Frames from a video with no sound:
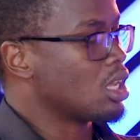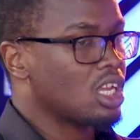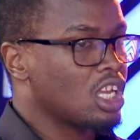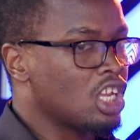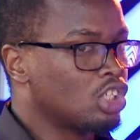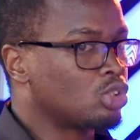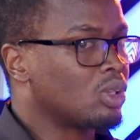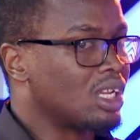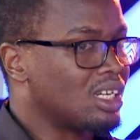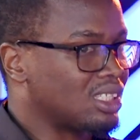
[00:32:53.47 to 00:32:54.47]
into
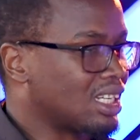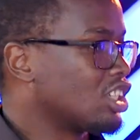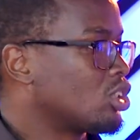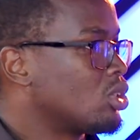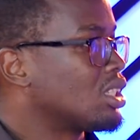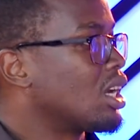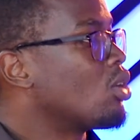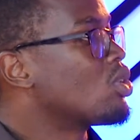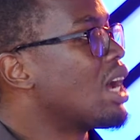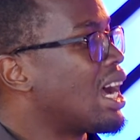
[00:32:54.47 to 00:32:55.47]
the discussions
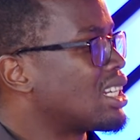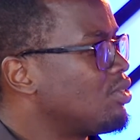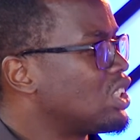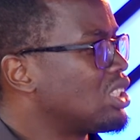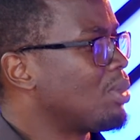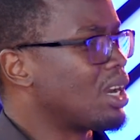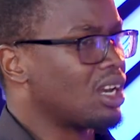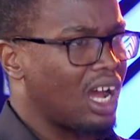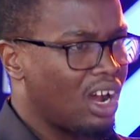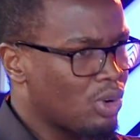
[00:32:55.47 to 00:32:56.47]
around activism and
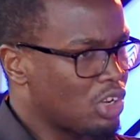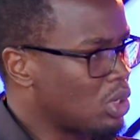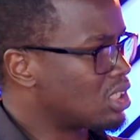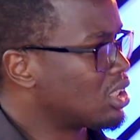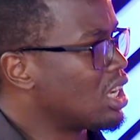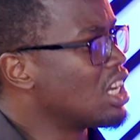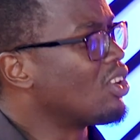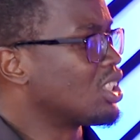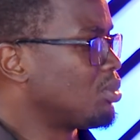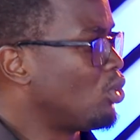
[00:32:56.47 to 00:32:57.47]
how we do it in our
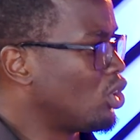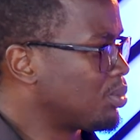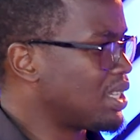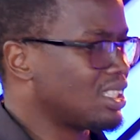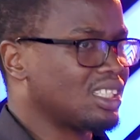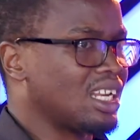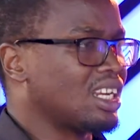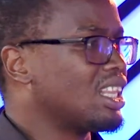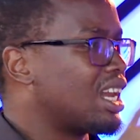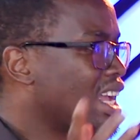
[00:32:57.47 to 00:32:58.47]
small spaces and in
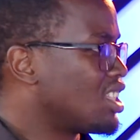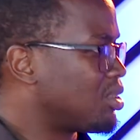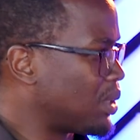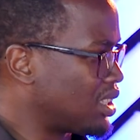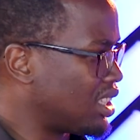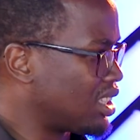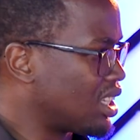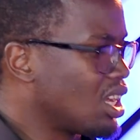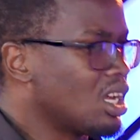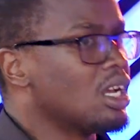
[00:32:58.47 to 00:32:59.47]
the large spaces,
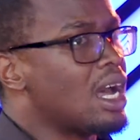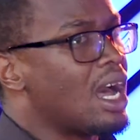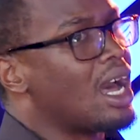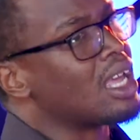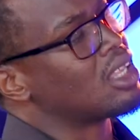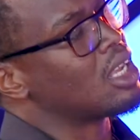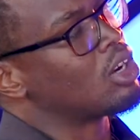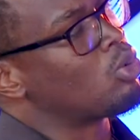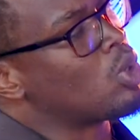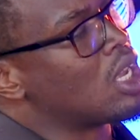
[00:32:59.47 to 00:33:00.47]
I
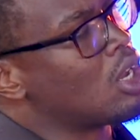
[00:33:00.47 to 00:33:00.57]
think we